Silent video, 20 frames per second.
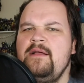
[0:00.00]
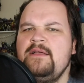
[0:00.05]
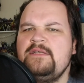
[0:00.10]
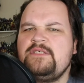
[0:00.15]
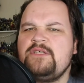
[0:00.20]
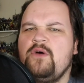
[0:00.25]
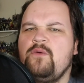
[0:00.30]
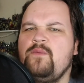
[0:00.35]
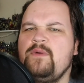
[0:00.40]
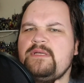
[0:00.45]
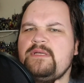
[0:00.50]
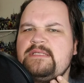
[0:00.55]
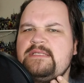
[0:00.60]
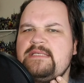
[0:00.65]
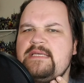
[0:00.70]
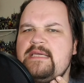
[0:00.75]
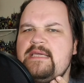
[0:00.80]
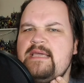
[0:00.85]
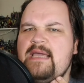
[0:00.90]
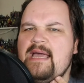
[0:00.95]
so
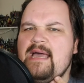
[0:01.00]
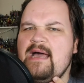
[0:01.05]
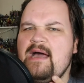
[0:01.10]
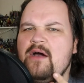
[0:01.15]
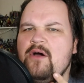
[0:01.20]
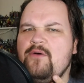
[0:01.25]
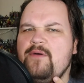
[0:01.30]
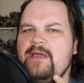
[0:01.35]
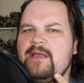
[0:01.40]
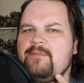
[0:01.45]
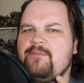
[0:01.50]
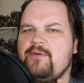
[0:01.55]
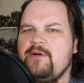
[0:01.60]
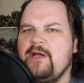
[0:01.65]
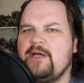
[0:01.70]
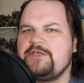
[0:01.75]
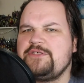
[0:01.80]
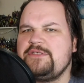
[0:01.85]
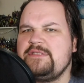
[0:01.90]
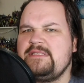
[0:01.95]
see how in
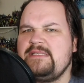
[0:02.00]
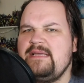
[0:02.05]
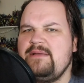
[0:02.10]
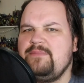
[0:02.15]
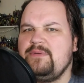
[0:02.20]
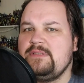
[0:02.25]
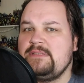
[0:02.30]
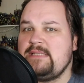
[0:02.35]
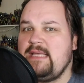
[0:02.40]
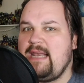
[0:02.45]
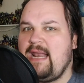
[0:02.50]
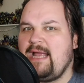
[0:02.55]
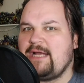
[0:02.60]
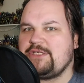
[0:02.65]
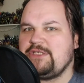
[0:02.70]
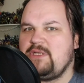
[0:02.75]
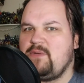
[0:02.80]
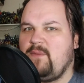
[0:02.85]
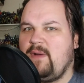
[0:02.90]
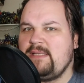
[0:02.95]
production samples that
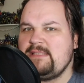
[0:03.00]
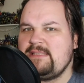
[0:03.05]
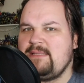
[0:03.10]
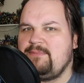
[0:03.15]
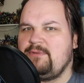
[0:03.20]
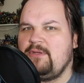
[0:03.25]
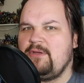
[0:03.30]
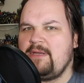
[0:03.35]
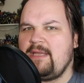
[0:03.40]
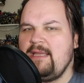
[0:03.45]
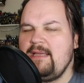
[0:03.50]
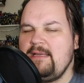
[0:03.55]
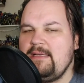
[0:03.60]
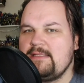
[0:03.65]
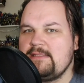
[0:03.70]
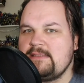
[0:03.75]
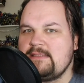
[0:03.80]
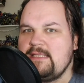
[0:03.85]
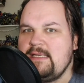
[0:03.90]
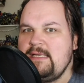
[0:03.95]
actually winds up looking,
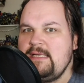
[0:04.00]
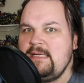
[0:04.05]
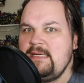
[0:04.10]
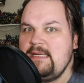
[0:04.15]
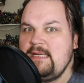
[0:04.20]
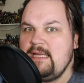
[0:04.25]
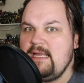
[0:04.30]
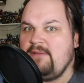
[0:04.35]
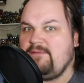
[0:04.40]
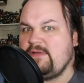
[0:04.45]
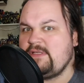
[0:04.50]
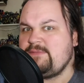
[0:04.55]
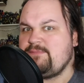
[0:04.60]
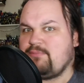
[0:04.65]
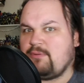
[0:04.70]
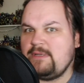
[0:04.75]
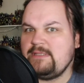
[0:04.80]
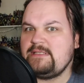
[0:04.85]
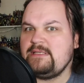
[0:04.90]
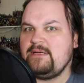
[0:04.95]
because if it's
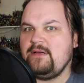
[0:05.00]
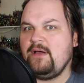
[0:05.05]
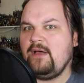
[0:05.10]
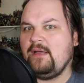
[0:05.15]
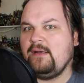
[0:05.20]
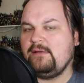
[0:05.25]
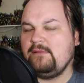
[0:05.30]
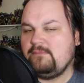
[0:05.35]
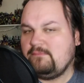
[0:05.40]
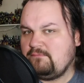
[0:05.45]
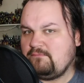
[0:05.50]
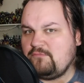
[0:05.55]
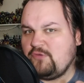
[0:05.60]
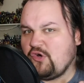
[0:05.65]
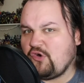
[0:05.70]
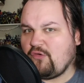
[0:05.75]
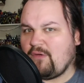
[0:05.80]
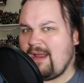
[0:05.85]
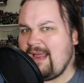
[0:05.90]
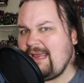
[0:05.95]
printed on,
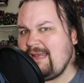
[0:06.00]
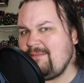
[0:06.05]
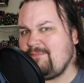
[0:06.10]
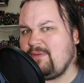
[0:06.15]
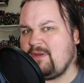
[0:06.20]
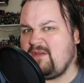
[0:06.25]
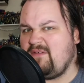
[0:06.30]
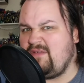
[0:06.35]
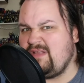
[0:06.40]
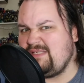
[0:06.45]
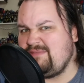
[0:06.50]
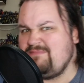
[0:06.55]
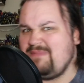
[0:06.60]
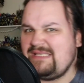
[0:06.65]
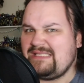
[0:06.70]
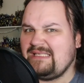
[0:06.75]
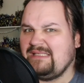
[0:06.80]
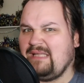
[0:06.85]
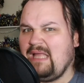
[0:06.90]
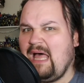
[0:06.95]
great, but if it's
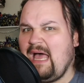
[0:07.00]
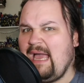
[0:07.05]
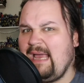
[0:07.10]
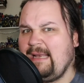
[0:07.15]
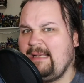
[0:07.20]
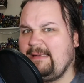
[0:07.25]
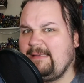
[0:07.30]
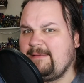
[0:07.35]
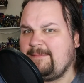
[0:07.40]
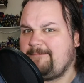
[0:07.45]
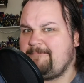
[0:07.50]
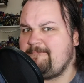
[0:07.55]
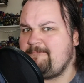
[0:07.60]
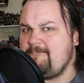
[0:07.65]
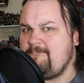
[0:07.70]
misaligned,